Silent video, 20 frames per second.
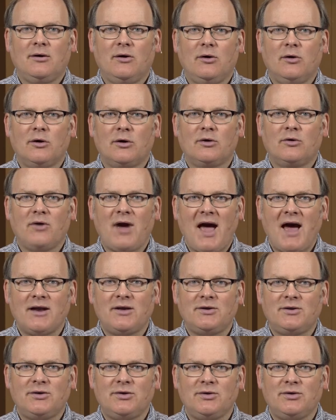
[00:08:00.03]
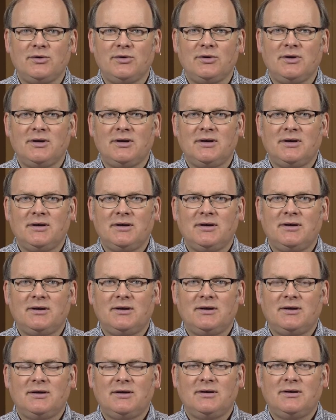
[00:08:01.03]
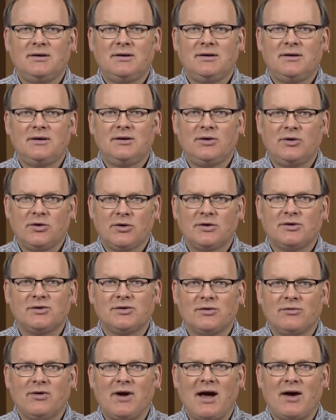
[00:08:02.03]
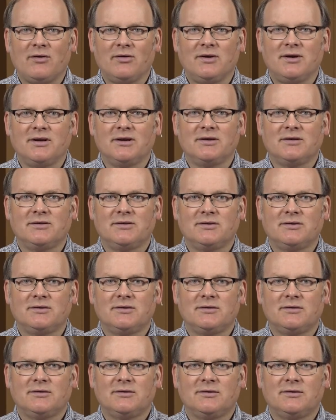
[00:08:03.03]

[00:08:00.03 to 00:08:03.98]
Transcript: or gratitude in your surroundings?